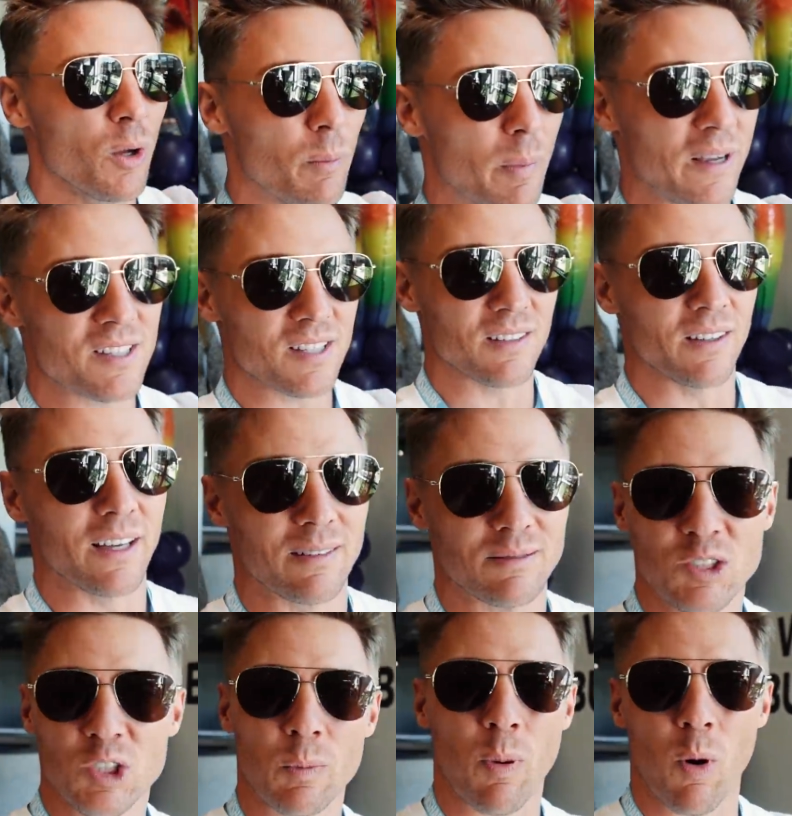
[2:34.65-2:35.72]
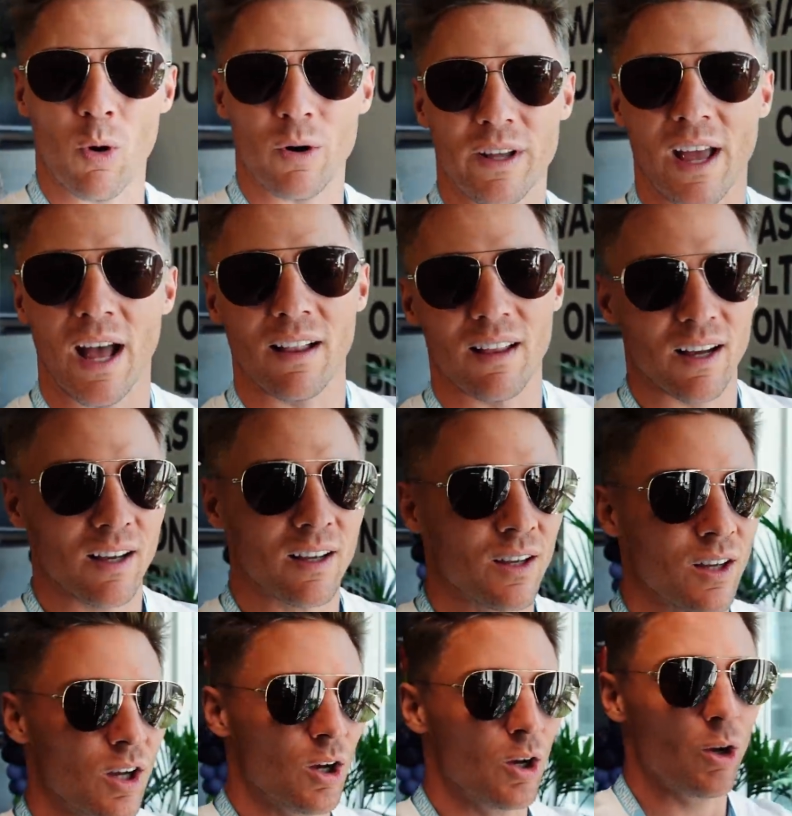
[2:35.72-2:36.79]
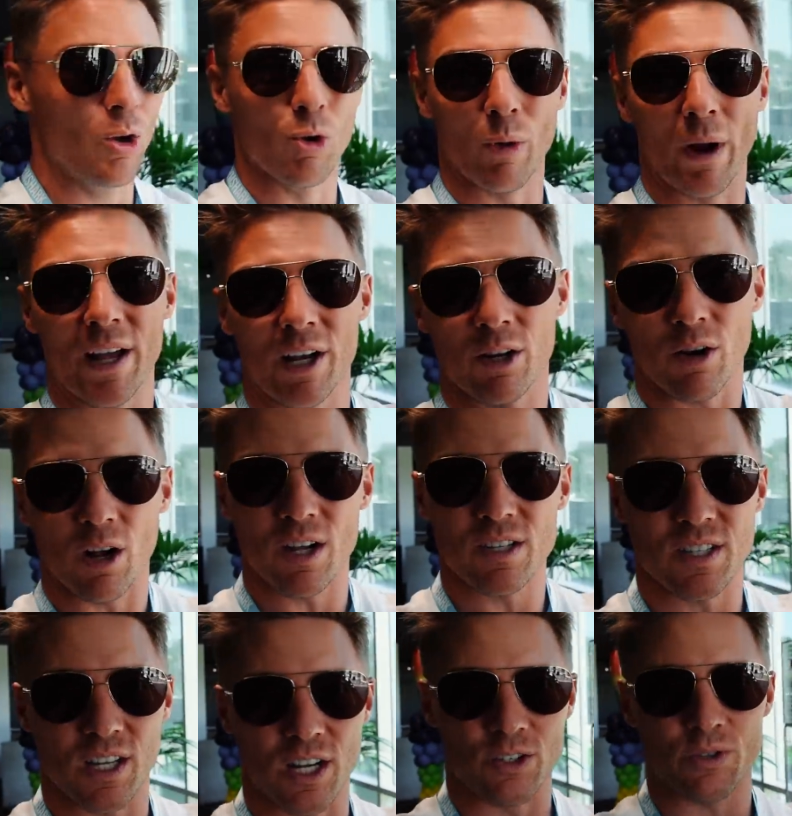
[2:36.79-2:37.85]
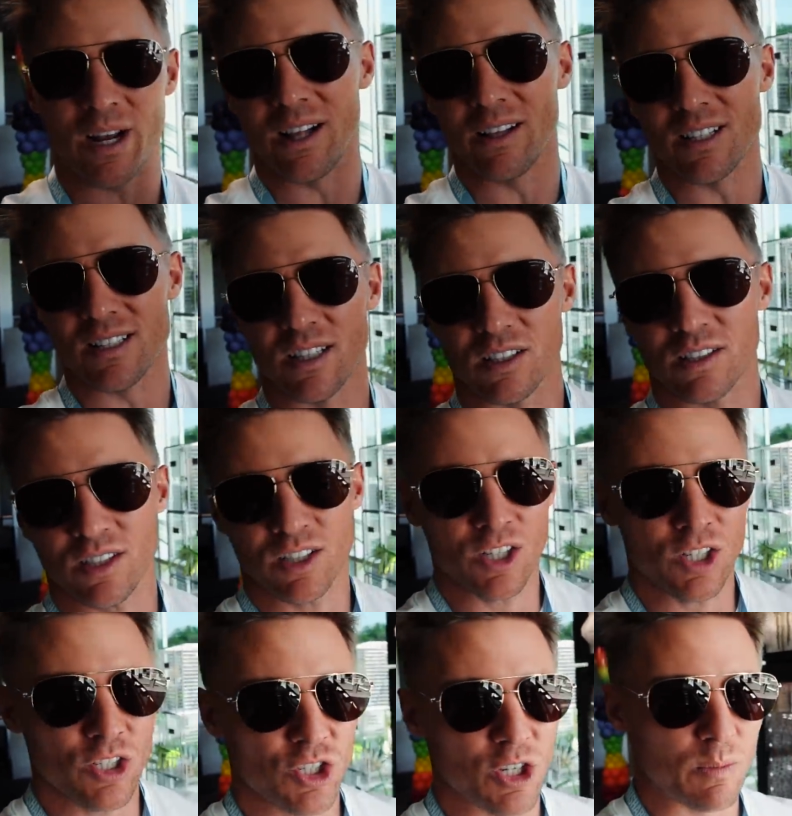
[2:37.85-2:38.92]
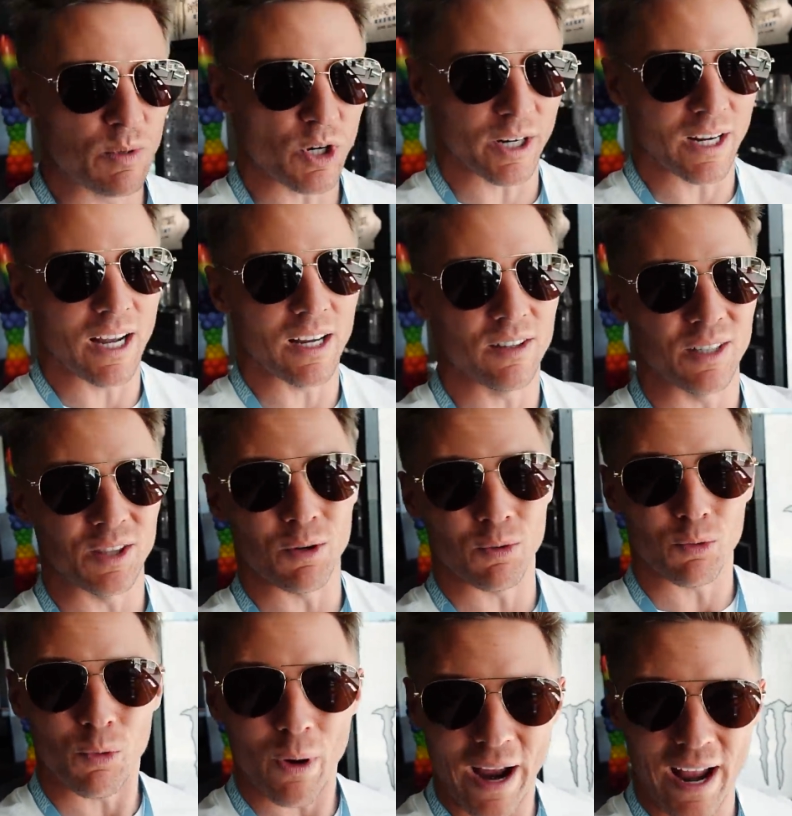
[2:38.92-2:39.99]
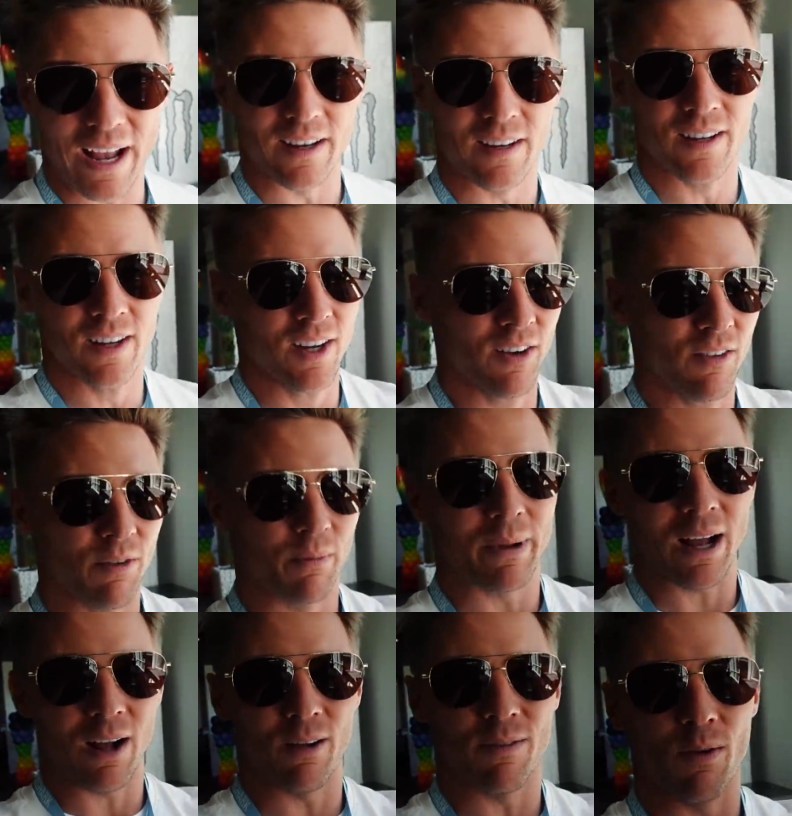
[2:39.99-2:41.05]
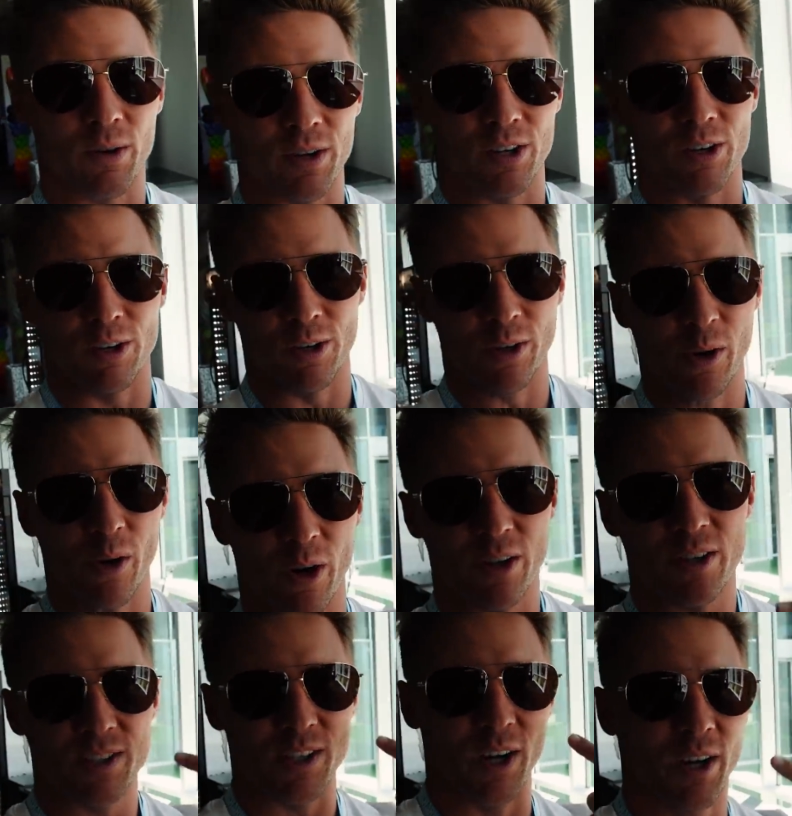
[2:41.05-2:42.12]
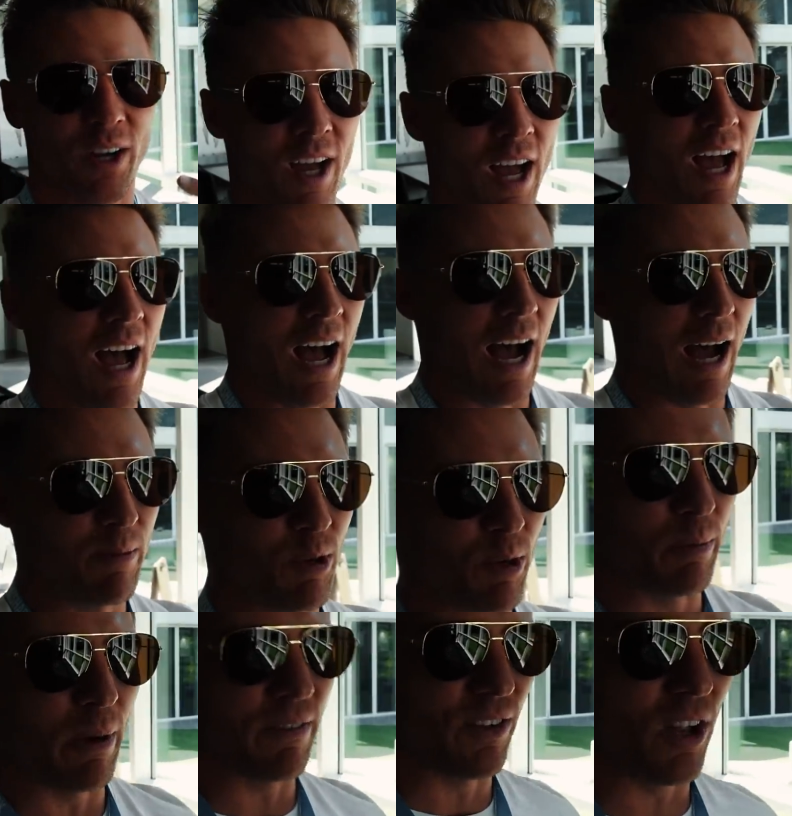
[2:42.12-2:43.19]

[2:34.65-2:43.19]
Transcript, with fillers: basically supporting Hella, who ran across the country. Hella's a Gymshark athlete that ran from California to New York. So I'm doing my